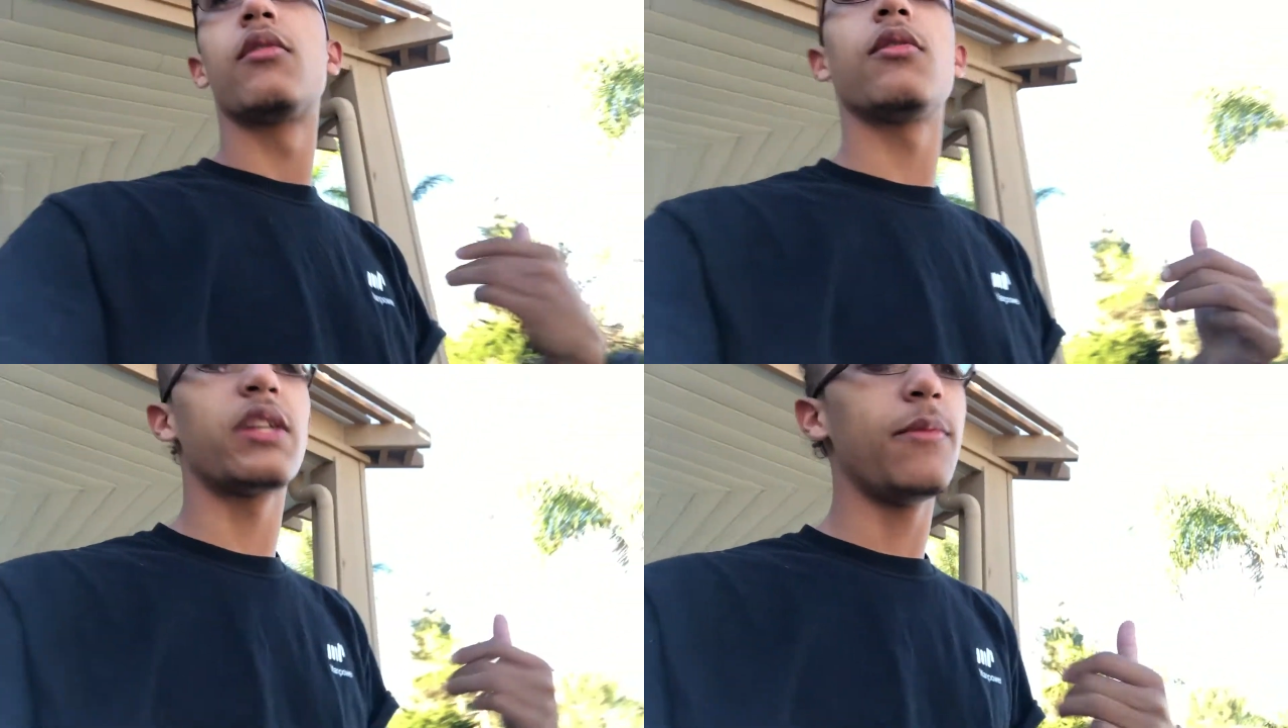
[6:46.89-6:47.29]

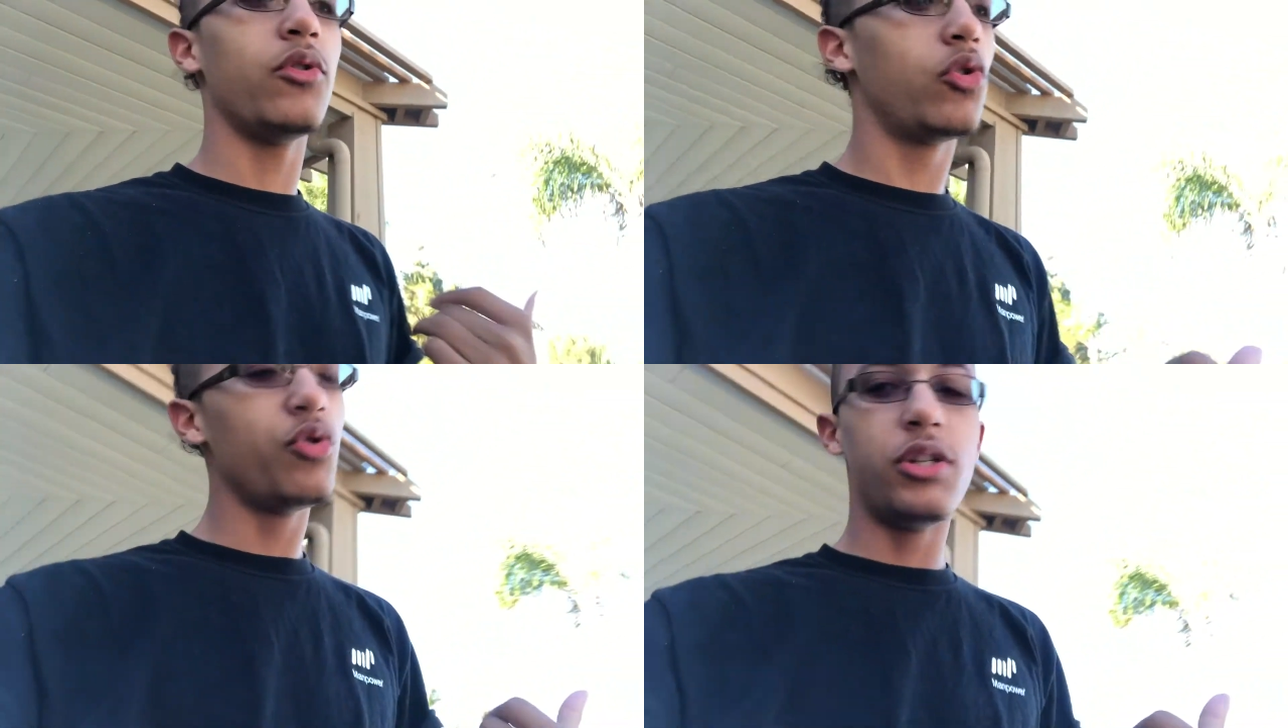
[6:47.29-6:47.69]
some type
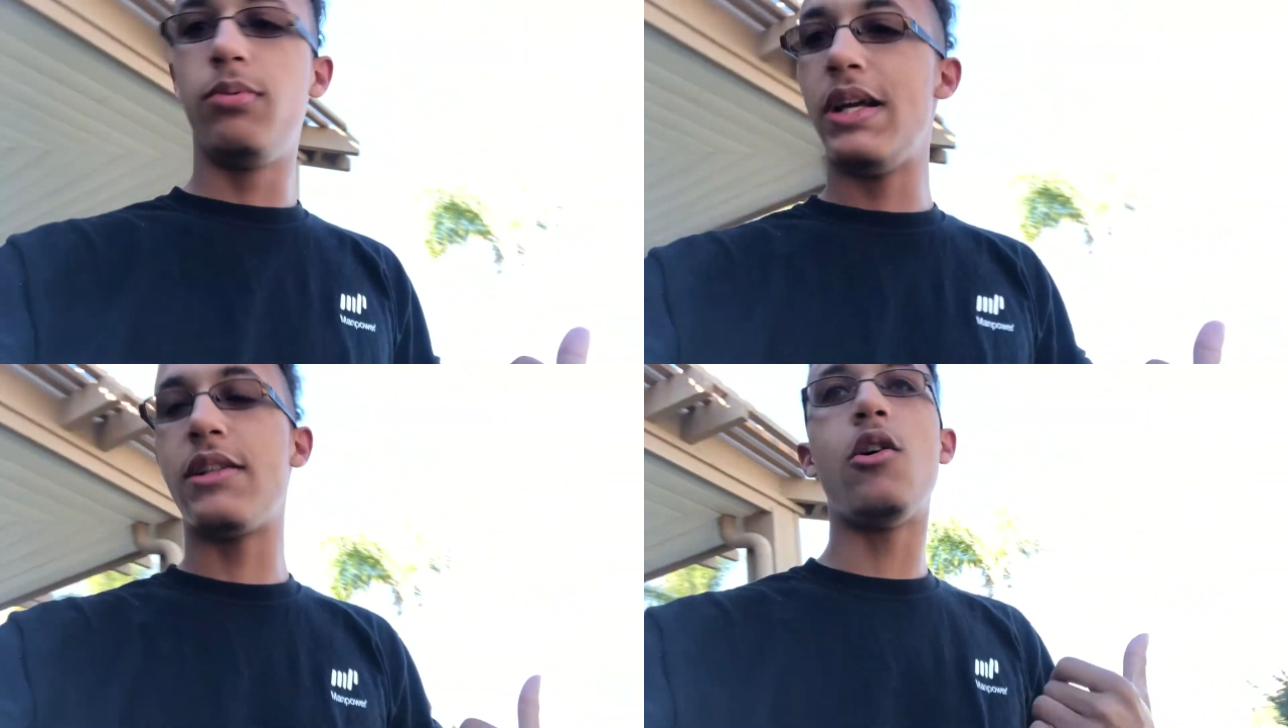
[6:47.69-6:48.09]
of
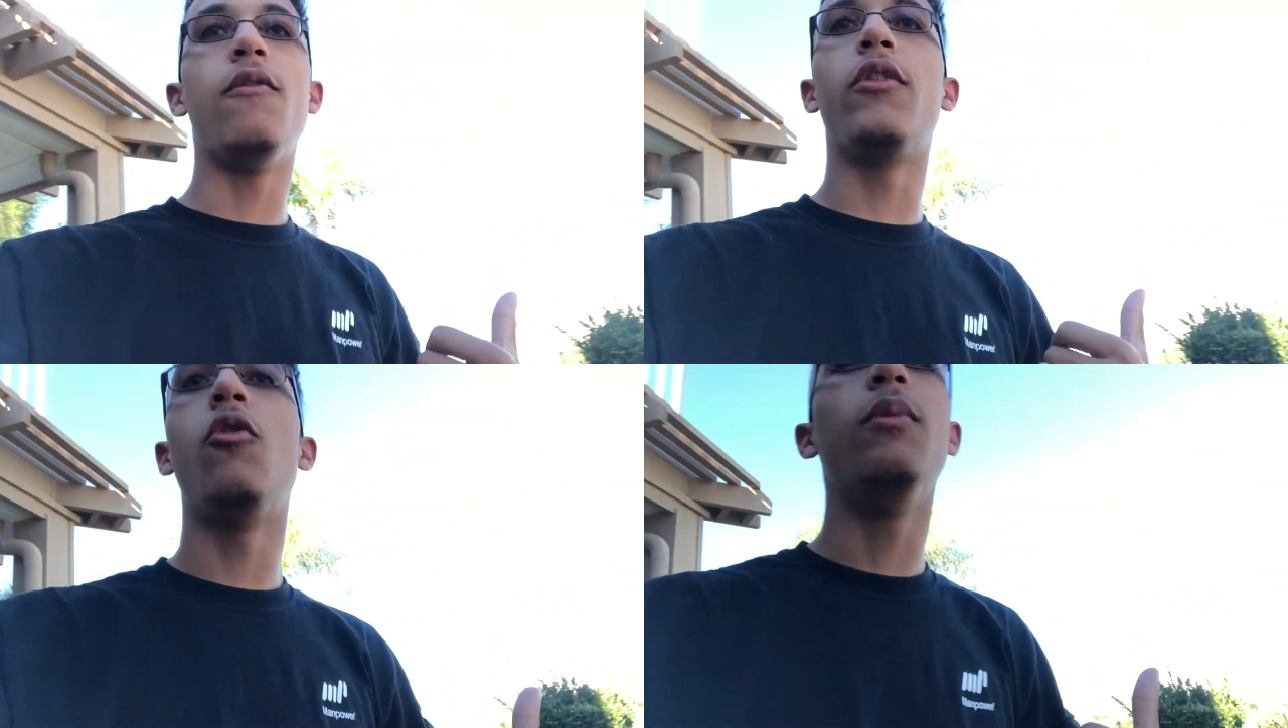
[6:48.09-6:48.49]
sushi place. I
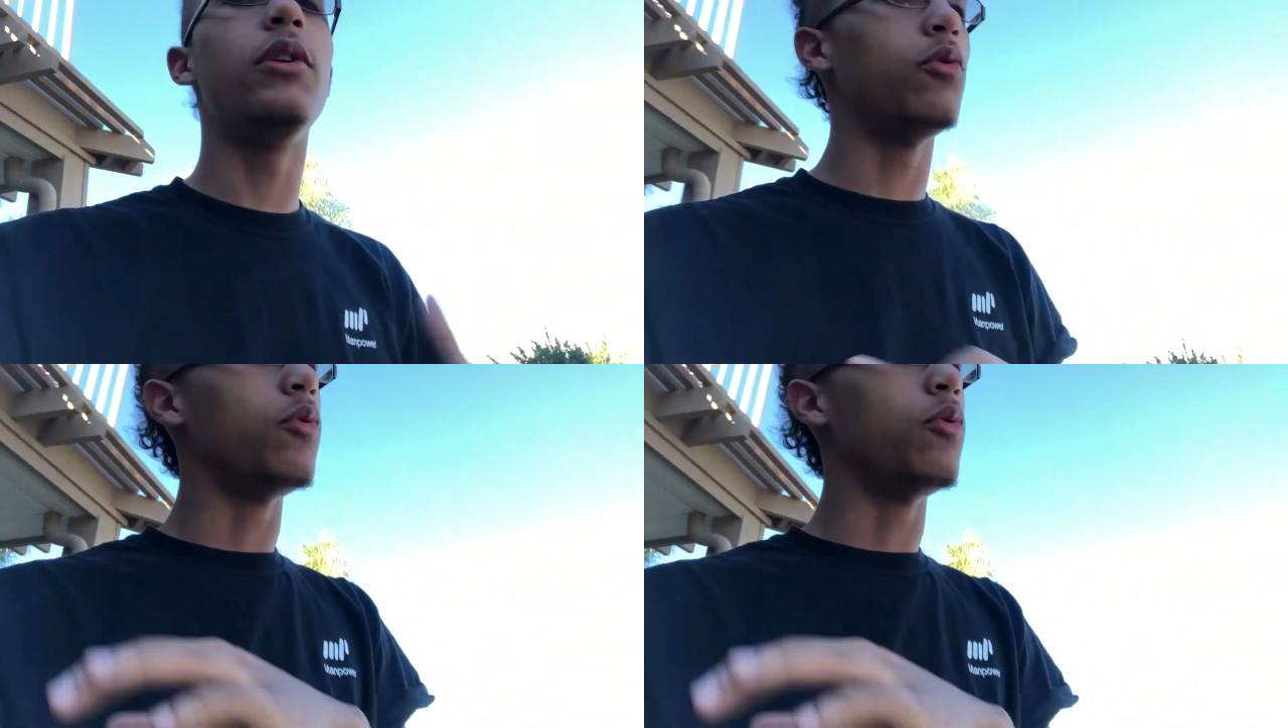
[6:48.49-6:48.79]
don't even know what it